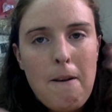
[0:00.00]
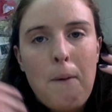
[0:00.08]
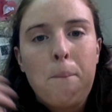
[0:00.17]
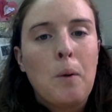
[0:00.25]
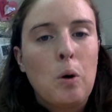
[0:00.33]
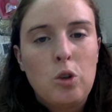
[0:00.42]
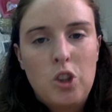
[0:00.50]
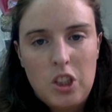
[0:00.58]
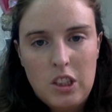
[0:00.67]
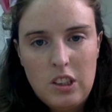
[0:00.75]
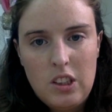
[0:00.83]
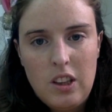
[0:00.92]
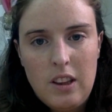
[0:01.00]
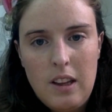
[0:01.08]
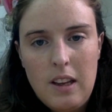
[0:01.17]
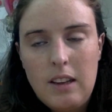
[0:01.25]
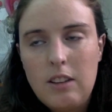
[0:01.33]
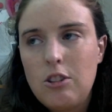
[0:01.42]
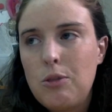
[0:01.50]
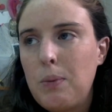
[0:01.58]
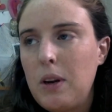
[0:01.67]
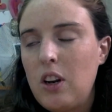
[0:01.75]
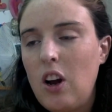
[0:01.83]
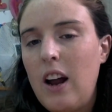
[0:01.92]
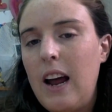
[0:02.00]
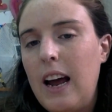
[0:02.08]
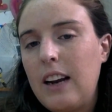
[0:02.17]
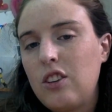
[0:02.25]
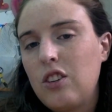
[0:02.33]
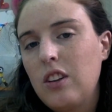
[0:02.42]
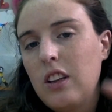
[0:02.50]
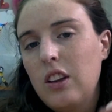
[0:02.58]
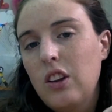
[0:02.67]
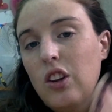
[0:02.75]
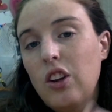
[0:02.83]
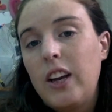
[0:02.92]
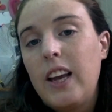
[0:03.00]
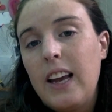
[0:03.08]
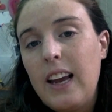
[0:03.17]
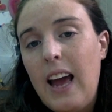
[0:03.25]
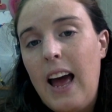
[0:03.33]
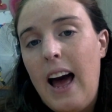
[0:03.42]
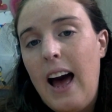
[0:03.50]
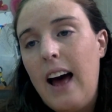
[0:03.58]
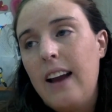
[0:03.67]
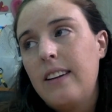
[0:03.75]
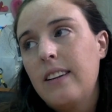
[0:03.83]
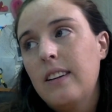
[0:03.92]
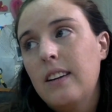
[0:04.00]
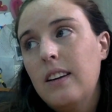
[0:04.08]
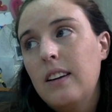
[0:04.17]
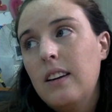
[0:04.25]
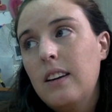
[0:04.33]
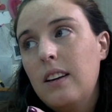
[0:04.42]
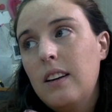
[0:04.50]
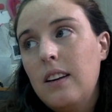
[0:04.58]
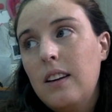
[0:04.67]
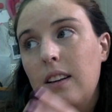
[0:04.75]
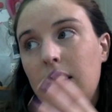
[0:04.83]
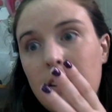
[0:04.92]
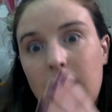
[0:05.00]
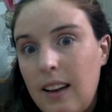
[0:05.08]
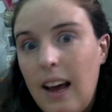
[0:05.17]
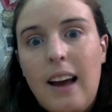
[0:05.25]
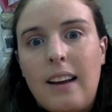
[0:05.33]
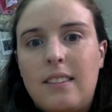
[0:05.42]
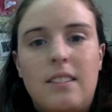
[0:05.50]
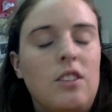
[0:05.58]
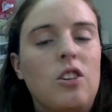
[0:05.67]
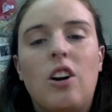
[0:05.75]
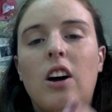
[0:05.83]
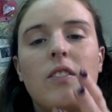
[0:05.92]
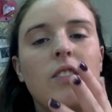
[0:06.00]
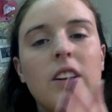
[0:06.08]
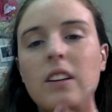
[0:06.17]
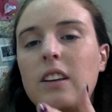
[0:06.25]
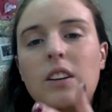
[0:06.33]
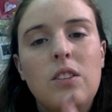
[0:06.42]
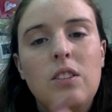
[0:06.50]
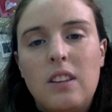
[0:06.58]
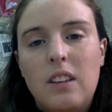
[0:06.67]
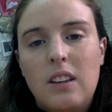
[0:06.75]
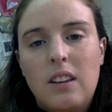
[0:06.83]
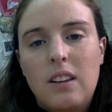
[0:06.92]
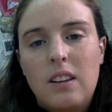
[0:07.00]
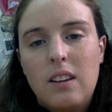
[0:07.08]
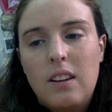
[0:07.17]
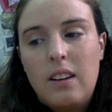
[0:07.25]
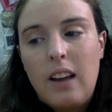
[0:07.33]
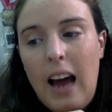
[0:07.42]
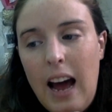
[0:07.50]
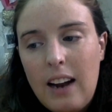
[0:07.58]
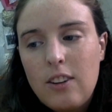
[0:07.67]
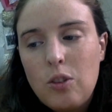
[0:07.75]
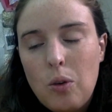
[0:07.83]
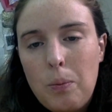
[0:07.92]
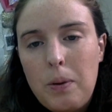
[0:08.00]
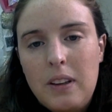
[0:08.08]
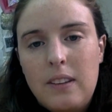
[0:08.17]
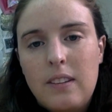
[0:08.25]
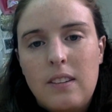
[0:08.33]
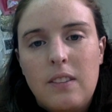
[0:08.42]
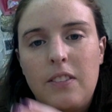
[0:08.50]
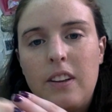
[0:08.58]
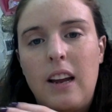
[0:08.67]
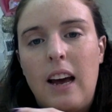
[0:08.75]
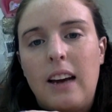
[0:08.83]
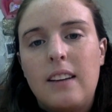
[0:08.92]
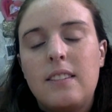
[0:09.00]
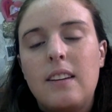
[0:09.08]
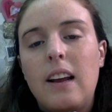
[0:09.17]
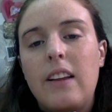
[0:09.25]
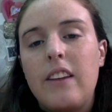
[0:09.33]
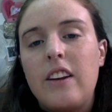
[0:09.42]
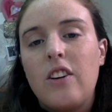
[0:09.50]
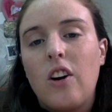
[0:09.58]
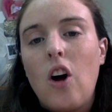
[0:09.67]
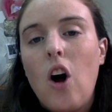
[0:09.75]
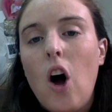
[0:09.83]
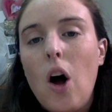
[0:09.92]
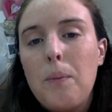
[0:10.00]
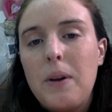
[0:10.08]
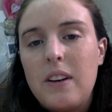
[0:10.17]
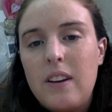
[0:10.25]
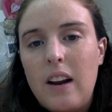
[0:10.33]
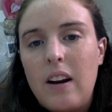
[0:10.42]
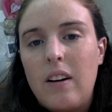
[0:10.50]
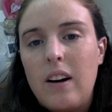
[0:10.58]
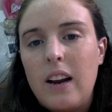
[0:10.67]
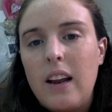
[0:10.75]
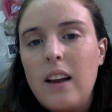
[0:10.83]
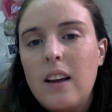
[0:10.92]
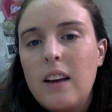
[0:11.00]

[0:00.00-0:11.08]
emotions and things, but not actually looking at the text. You're not really using the actual pieces of the text. And then your commentary